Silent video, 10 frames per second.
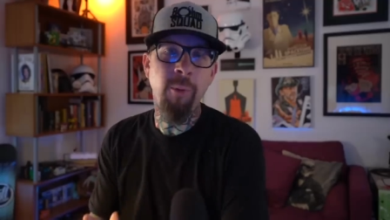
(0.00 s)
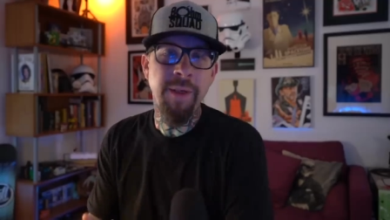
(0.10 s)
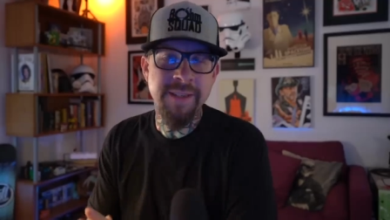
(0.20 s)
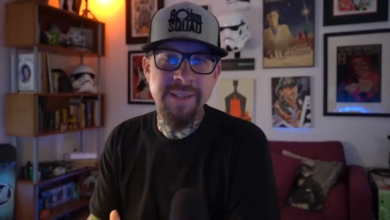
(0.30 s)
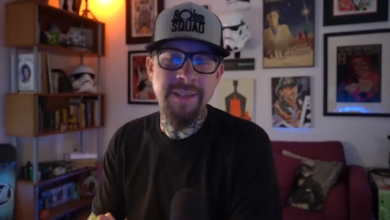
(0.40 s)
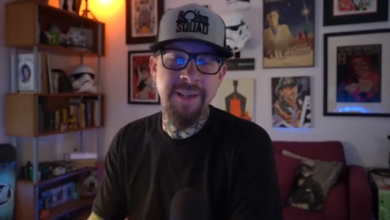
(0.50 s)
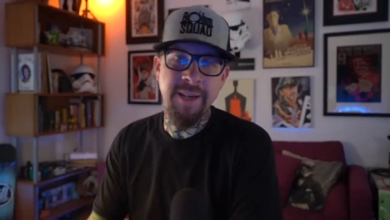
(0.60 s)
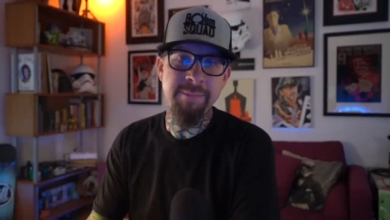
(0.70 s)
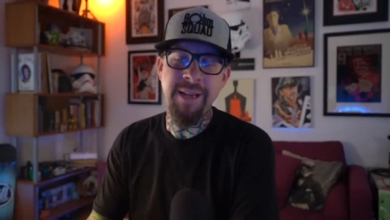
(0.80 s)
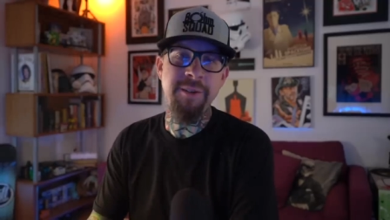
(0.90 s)
what this is going to
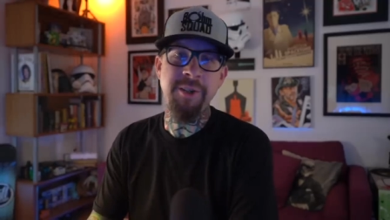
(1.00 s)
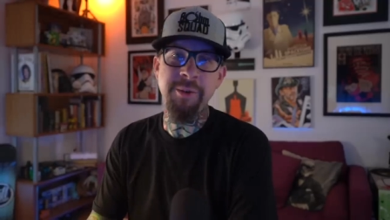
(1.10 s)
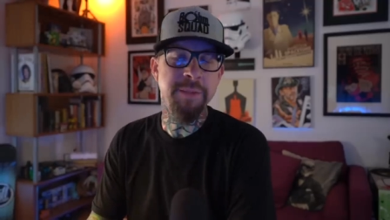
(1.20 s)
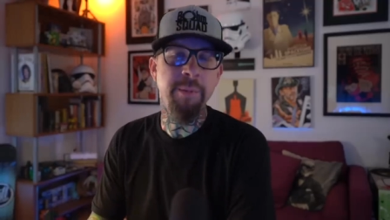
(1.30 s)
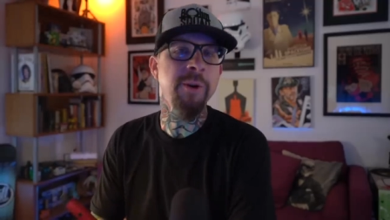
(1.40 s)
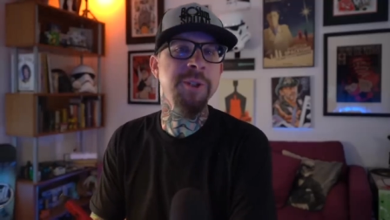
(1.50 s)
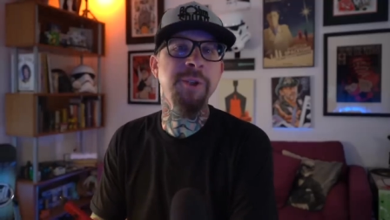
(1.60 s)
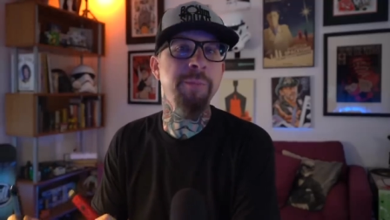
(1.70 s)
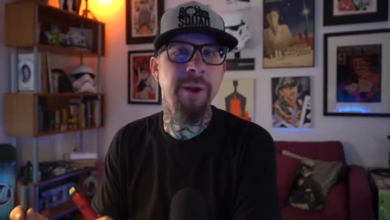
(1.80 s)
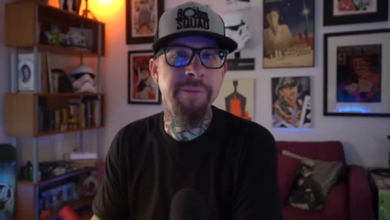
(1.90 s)
come down to is
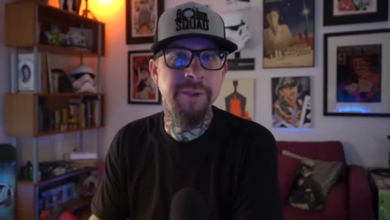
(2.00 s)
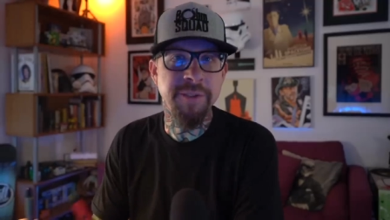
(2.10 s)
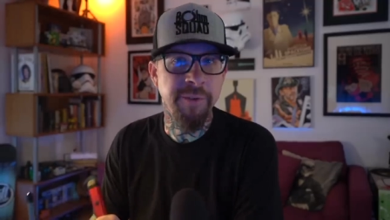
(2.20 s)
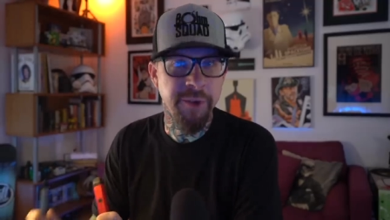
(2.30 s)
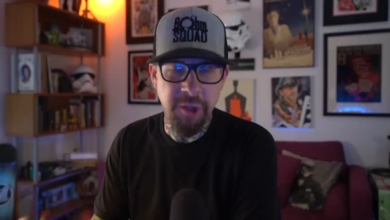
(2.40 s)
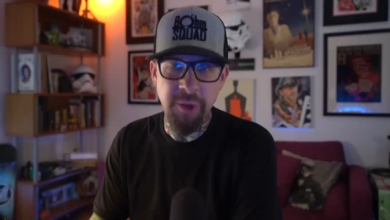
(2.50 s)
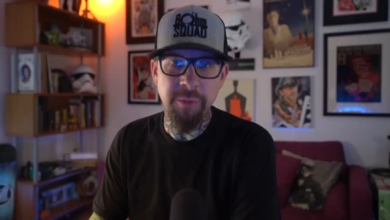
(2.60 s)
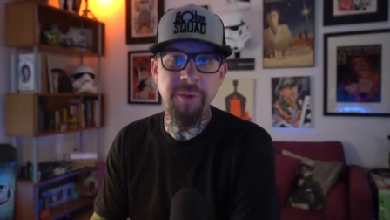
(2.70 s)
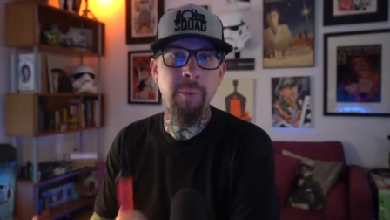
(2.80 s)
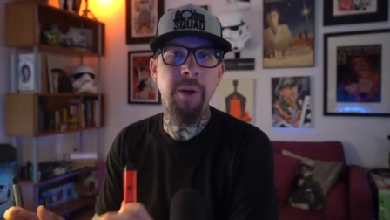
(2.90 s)
personal preference for you.
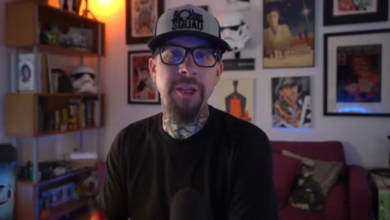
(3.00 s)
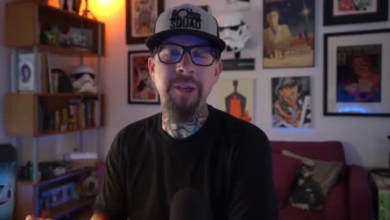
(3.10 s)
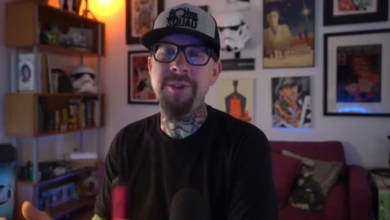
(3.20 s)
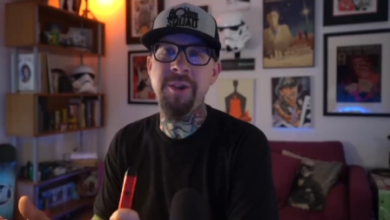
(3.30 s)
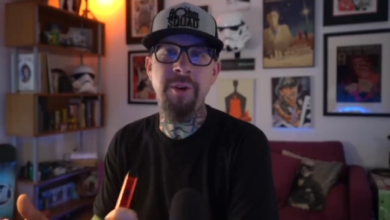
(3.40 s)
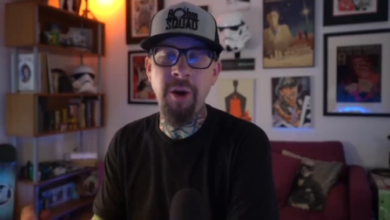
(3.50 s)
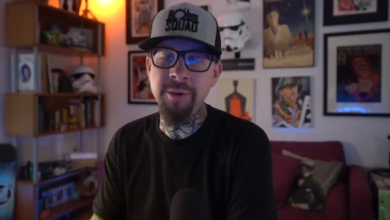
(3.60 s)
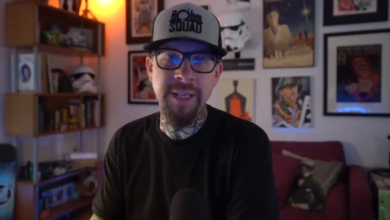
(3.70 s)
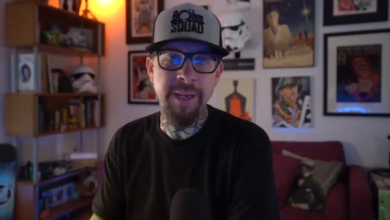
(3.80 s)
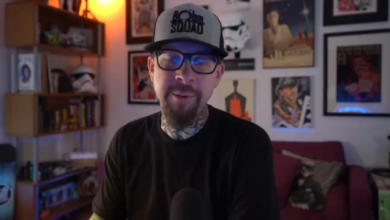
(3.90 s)
If you want to use your
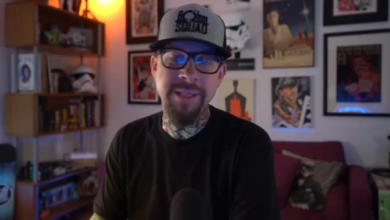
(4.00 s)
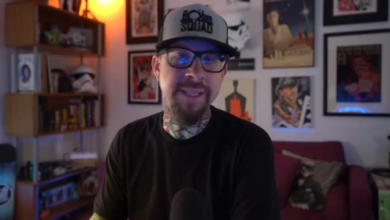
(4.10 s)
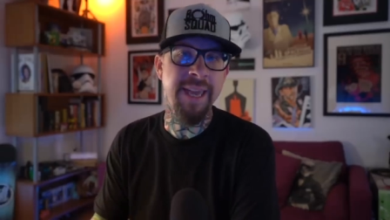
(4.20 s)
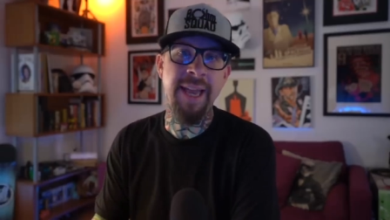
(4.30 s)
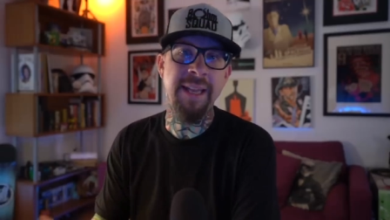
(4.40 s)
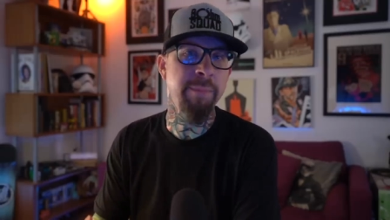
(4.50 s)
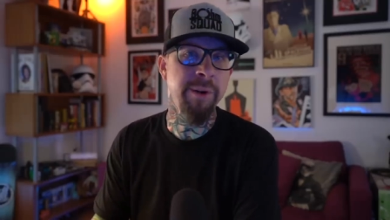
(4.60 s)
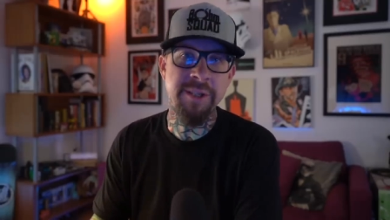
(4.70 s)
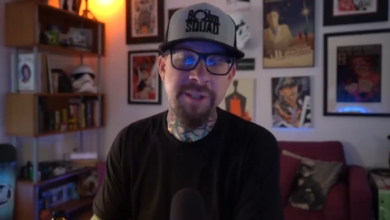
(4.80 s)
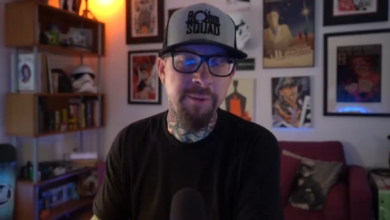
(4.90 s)
own liquids, the
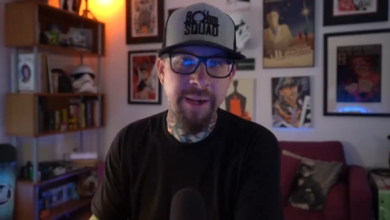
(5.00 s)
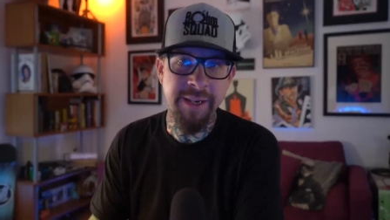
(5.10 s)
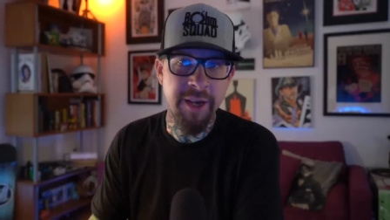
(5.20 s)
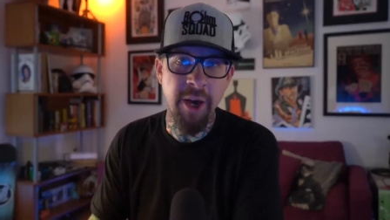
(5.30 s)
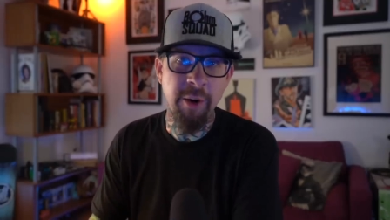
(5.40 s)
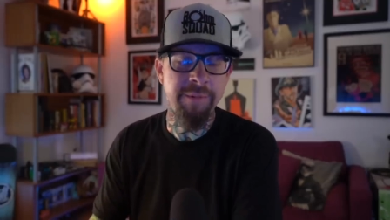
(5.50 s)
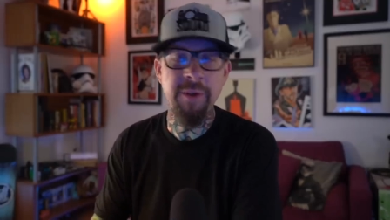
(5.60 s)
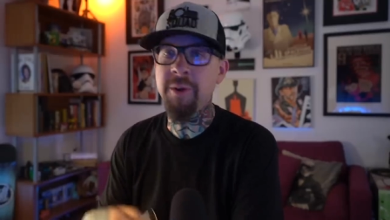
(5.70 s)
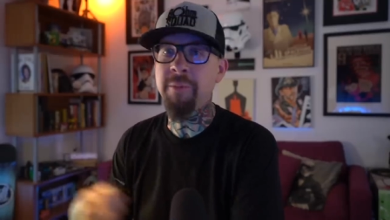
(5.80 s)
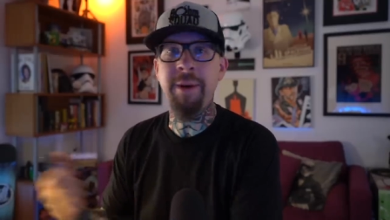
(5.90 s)
Caliburn is the way to go. If
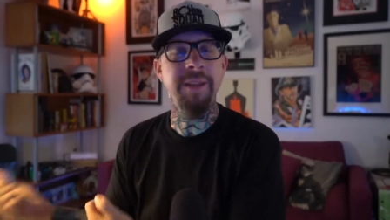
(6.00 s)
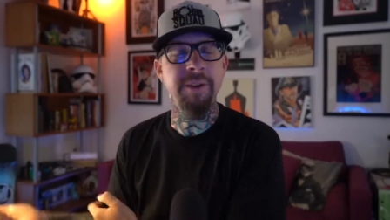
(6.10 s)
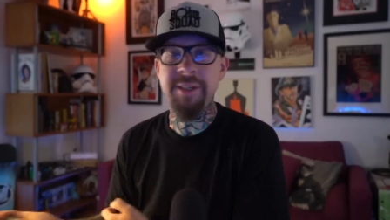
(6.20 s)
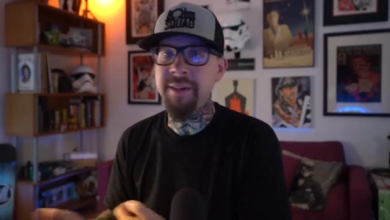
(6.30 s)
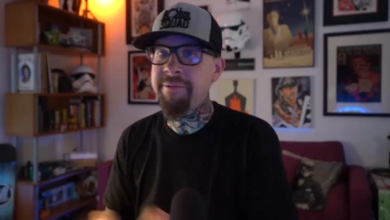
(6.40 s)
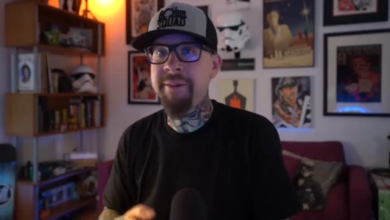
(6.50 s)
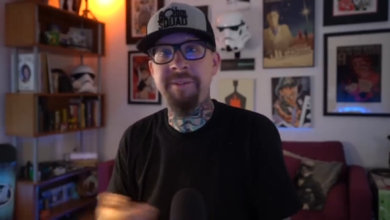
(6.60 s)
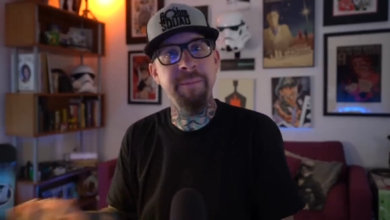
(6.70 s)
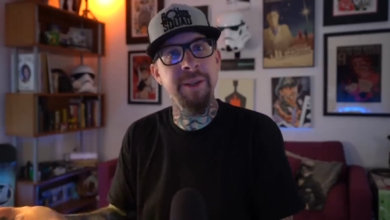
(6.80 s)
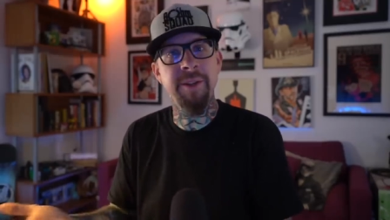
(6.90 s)
you don't mind using
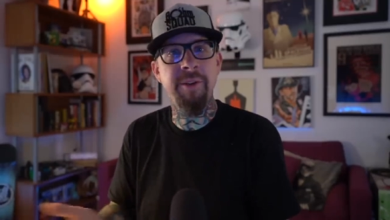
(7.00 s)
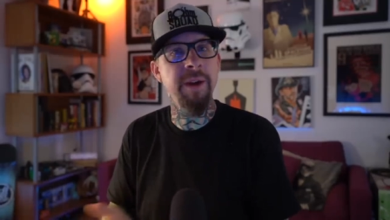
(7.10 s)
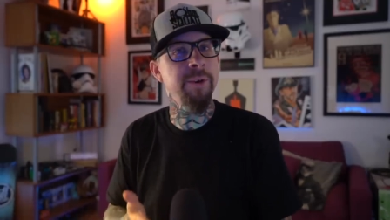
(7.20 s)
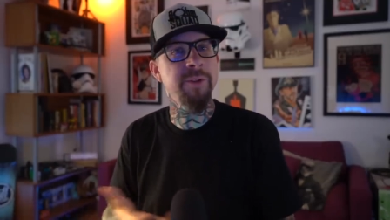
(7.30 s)
fifty milligram or